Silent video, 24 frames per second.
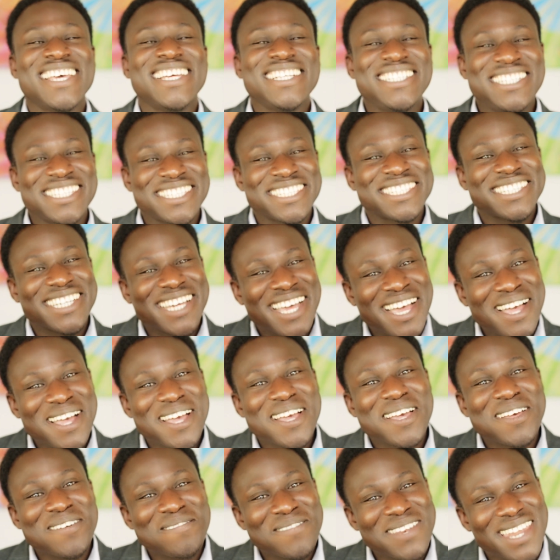Just
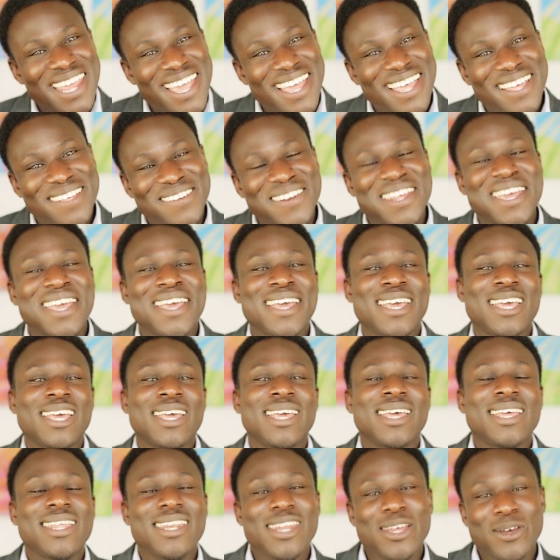calm down.
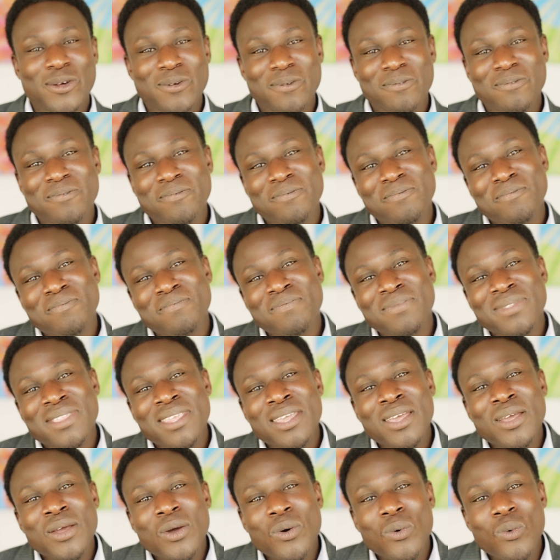No,
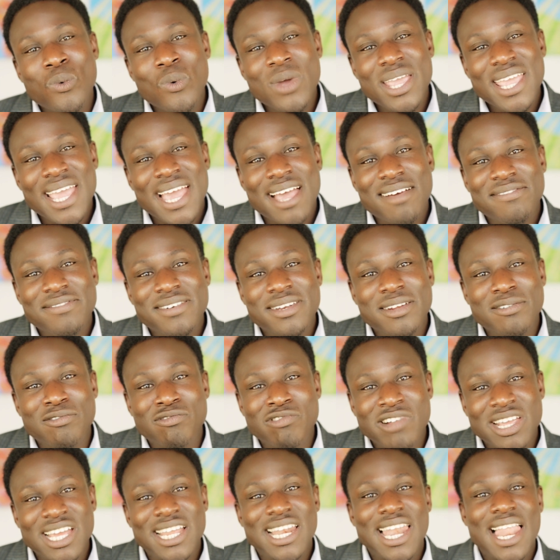we have to
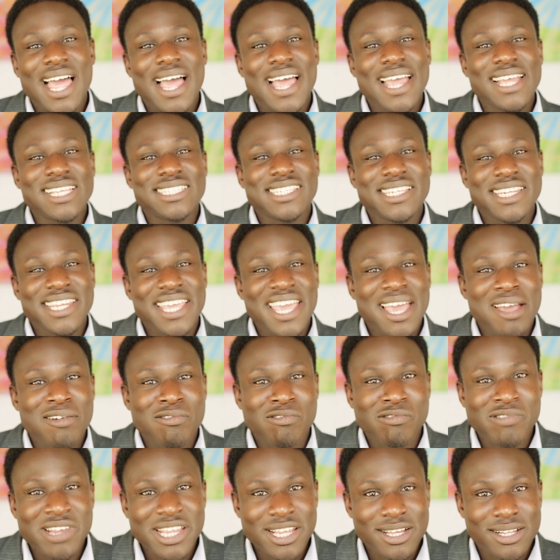realize and get
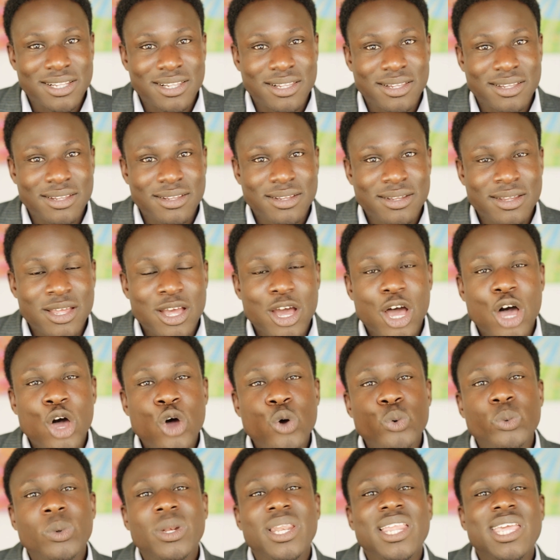real.
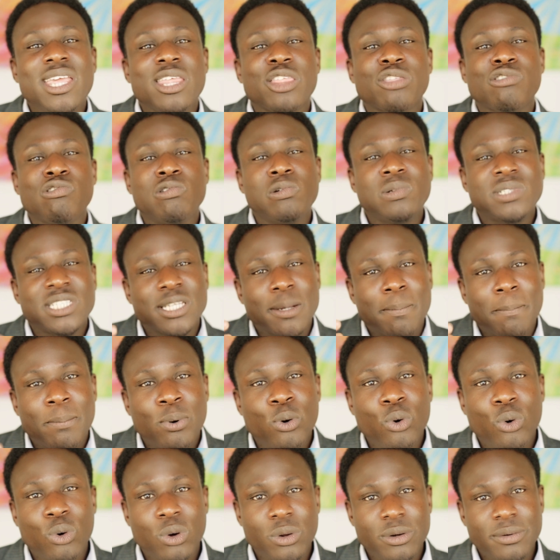Only through
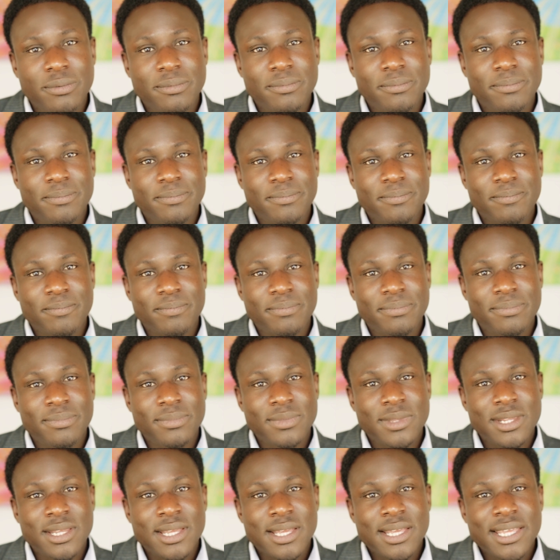support
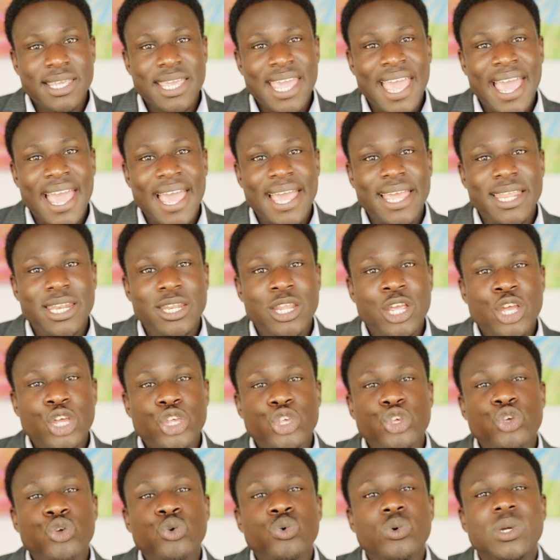can
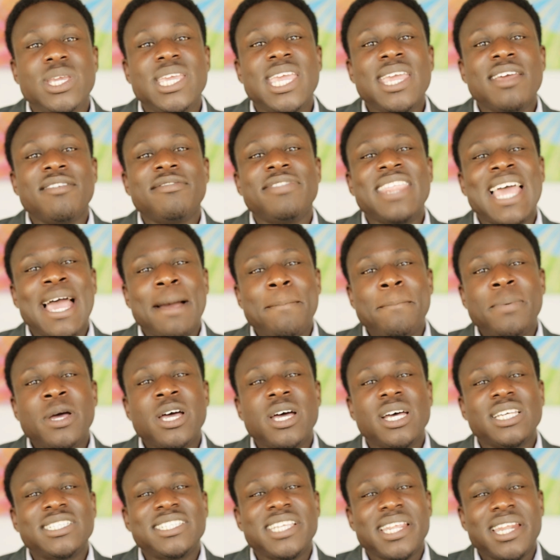you give that
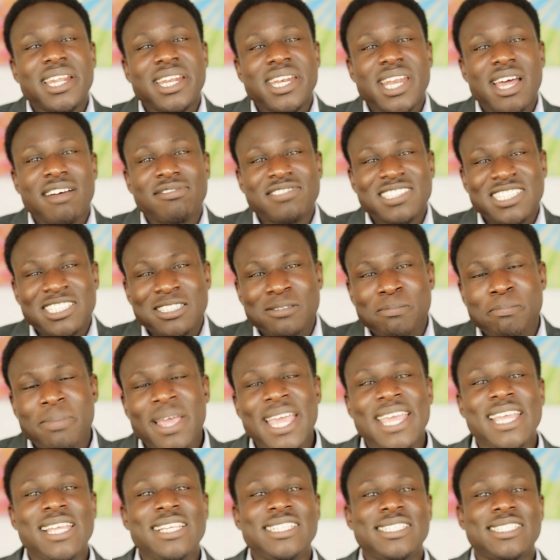person enough
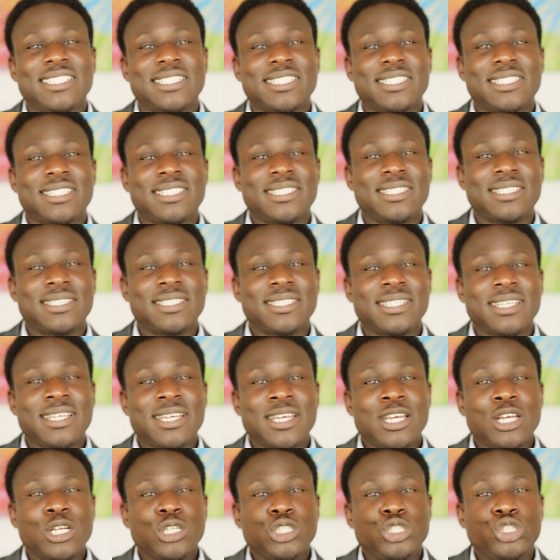space
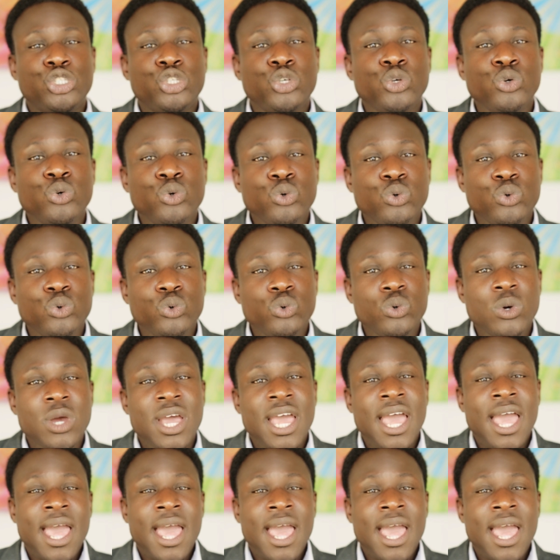to